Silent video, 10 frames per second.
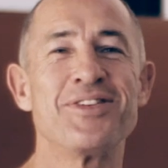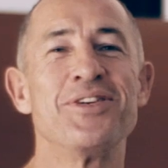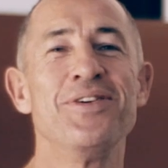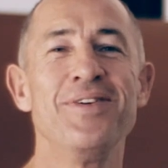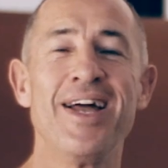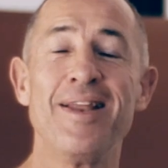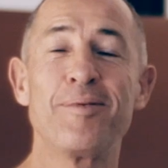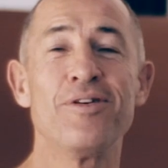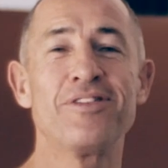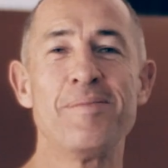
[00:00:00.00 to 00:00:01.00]
Stu, and of
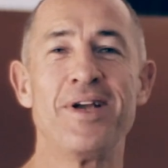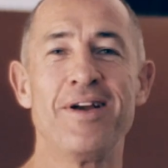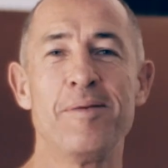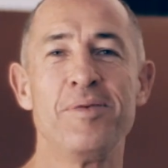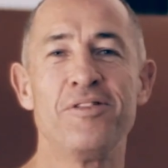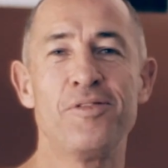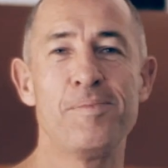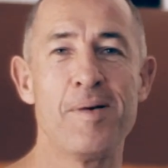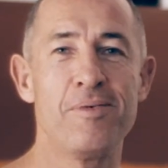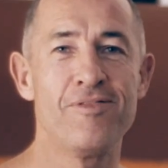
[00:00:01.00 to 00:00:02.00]
course I'm here at the beautiful
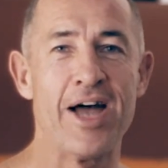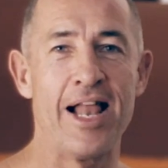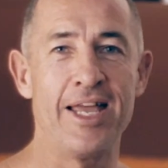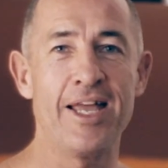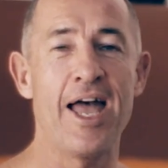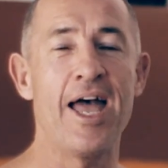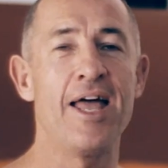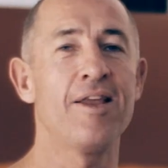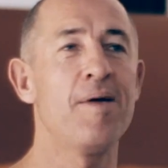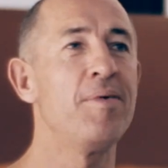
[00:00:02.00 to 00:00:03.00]
Purple Valley,
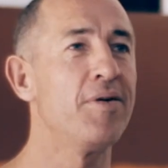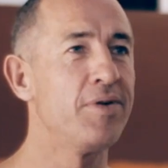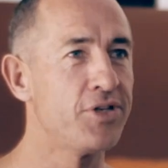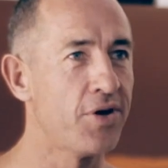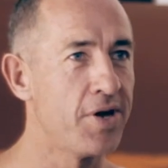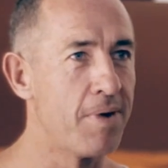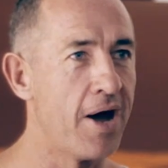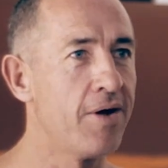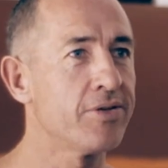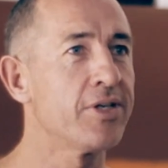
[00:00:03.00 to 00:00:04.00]
and I'm here with Joey
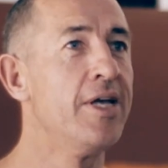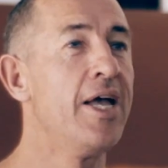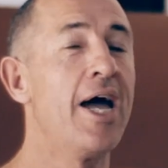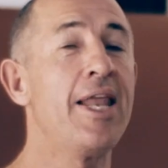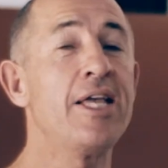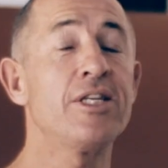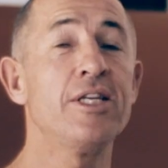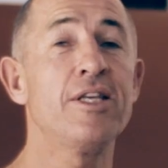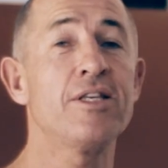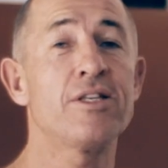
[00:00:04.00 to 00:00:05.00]
Miles. And
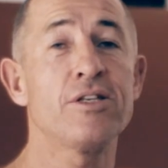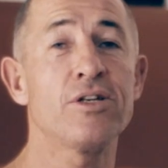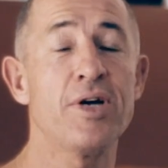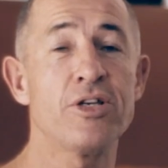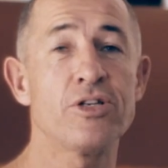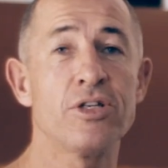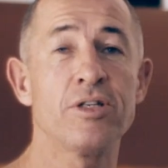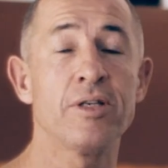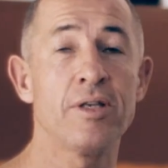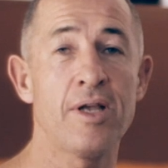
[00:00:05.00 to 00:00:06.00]
actually this is a
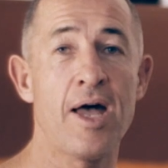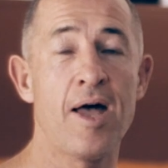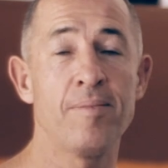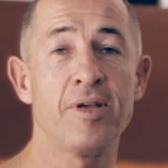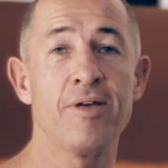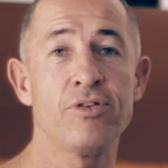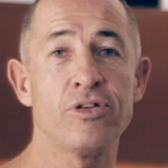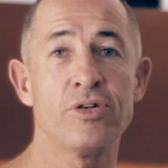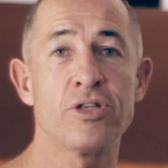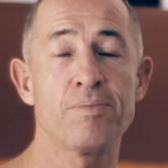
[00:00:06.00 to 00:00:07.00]
question given
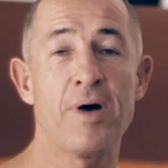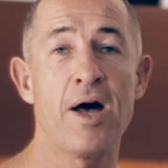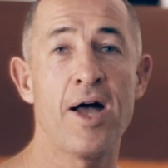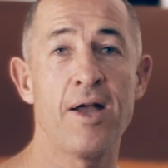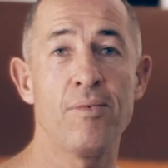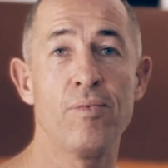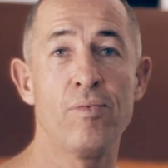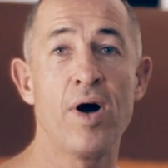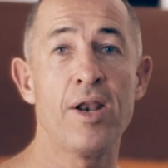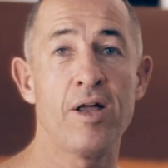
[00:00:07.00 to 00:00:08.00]
to us by
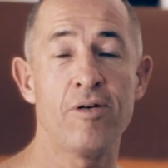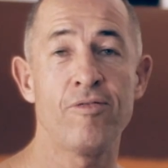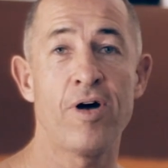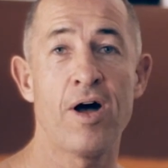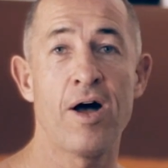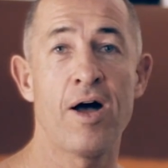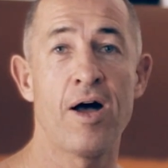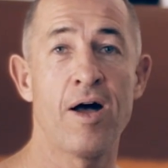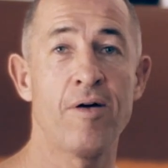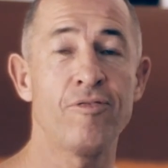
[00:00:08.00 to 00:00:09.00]
one of
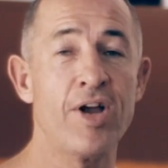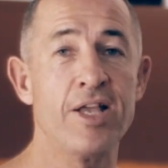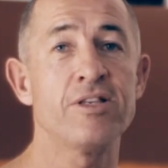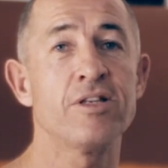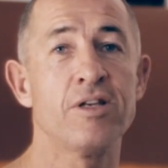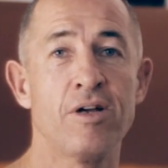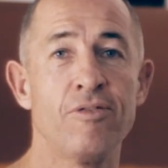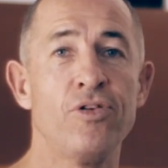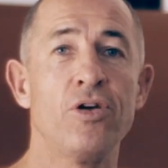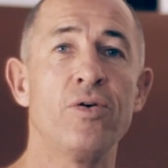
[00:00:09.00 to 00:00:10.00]
our friends and a
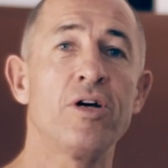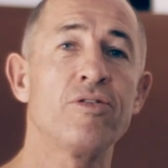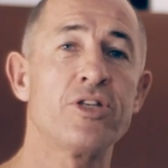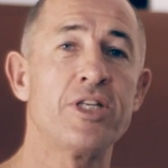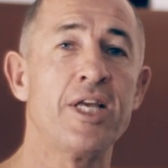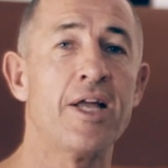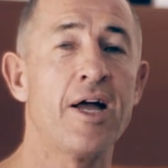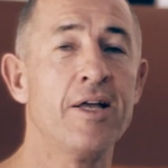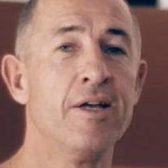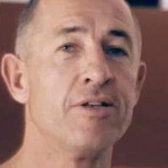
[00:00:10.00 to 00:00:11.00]
viewer,
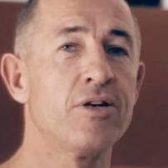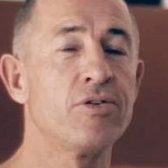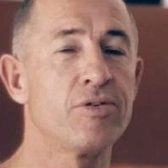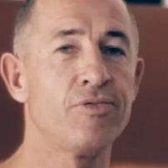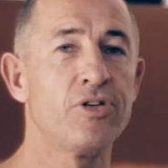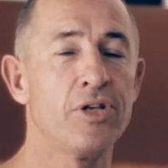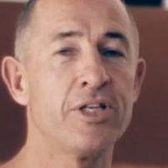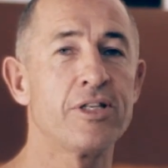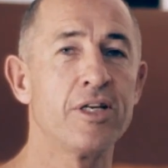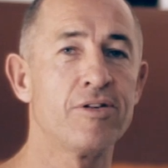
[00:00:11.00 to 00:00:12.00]
Christina. So if you're
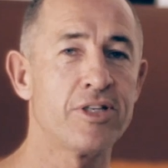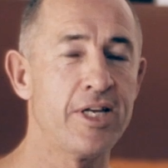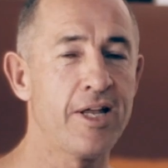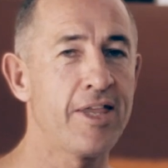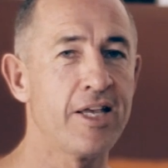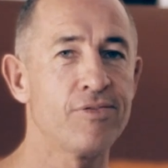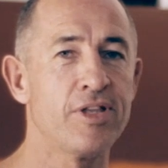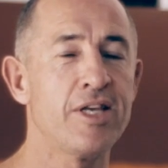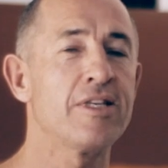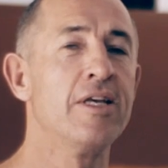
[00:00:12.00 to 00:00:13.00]
listening, Christina, thanks for
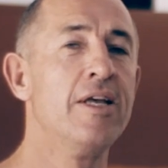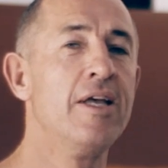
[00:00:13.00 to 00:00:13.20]
this.